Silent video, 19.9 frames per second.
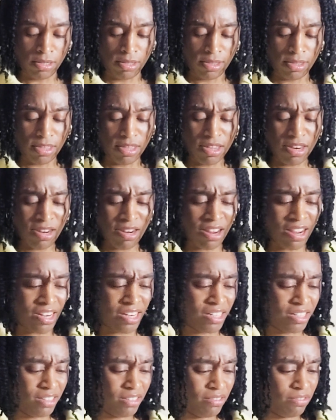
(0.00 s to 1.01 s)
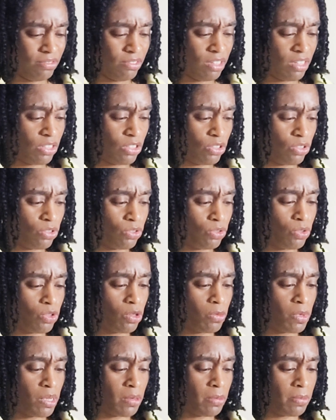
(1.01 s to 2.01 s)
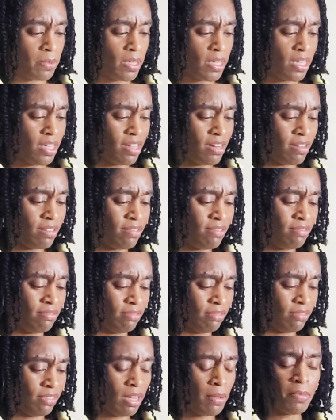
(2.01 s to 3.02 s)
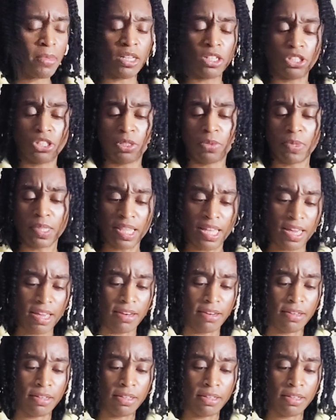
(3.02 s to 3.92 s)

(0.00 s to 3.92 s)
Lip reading: Then I drew them in pen. I'm not showing that.